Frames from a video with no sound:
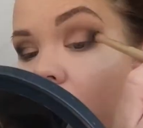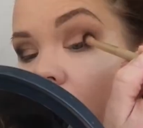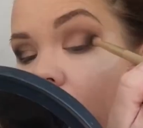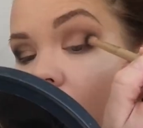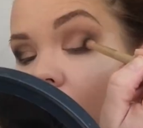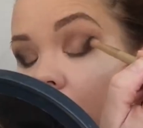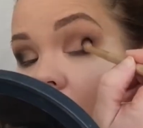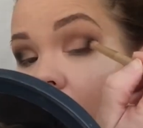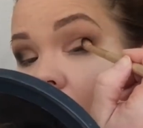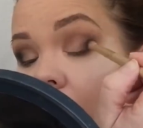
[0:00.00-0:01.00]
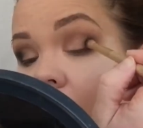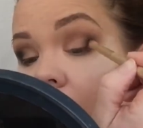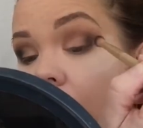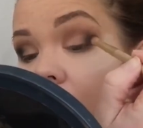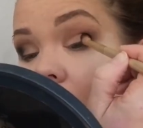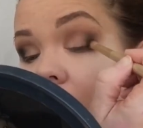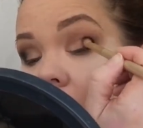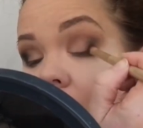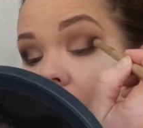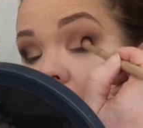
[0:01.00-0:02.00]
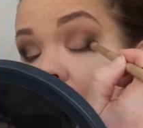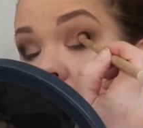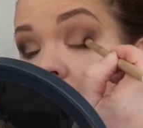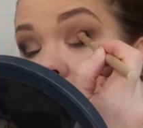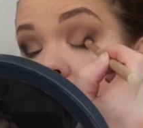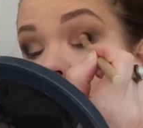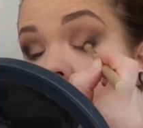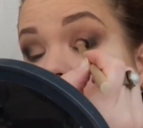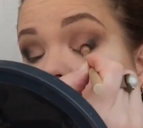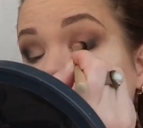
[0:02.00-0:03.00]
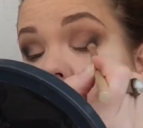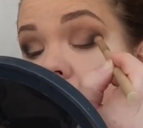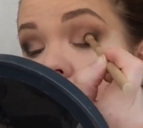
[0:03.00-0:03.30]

Just tap it in and then blend it inward.